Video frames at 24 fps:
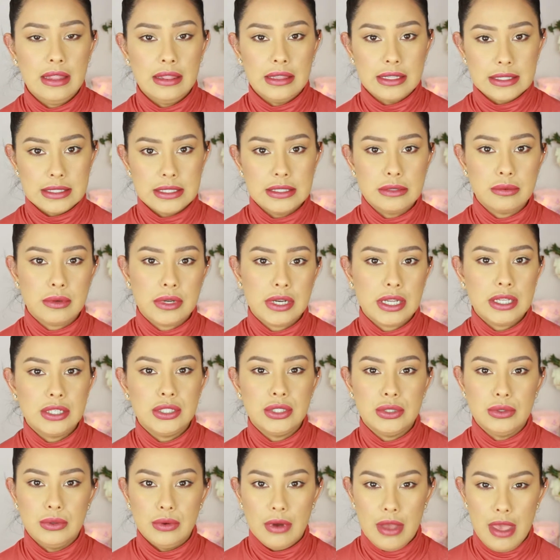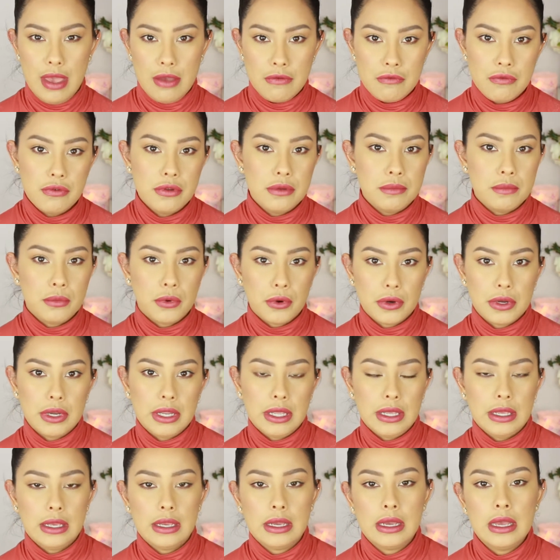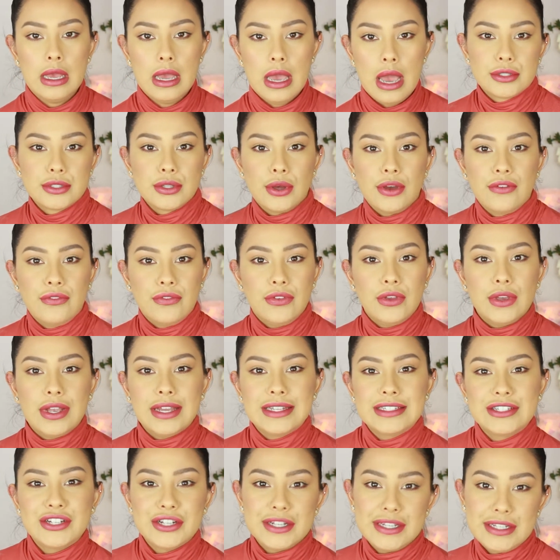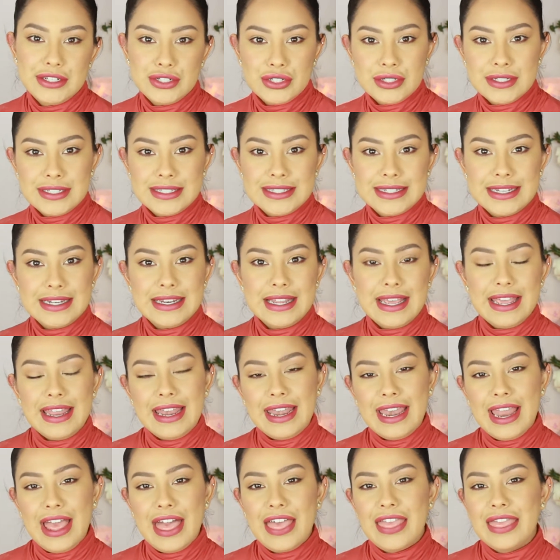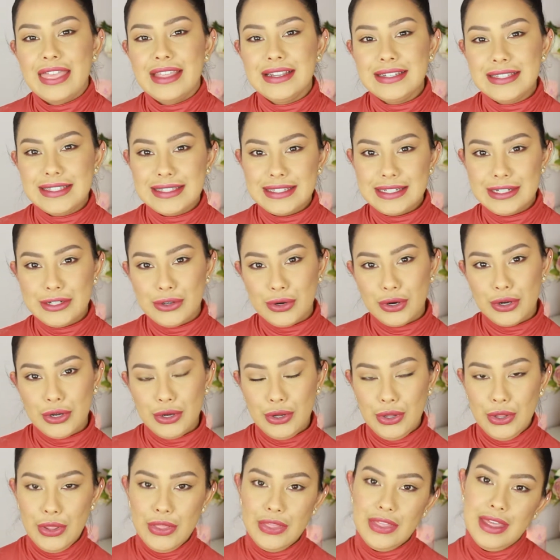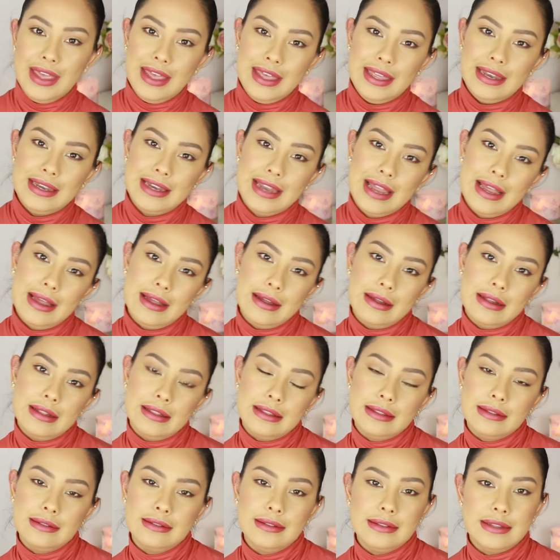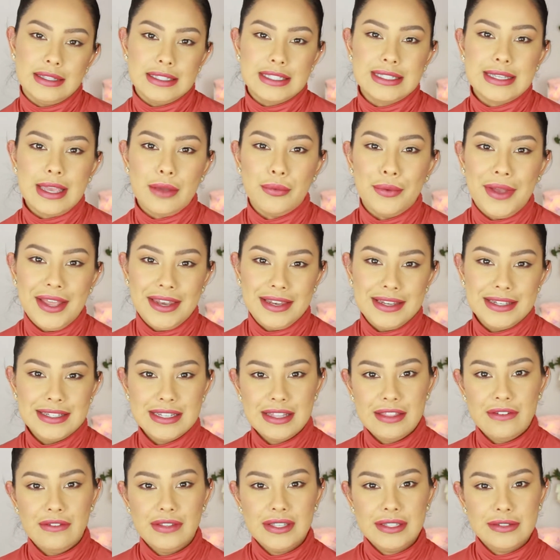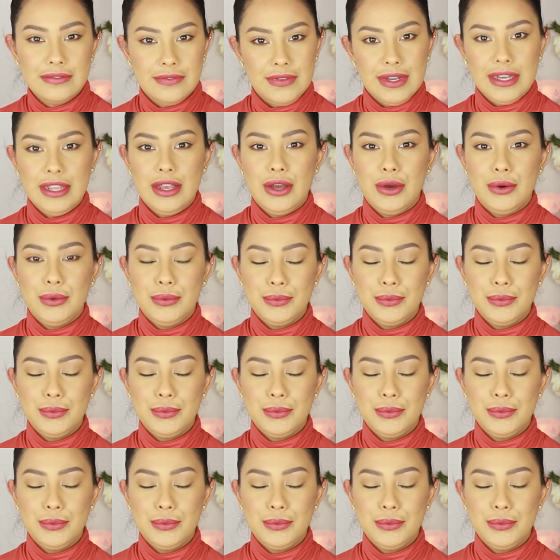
This is what I do every morning. So if you guys are interested in this tutorial, then let's get right into this video.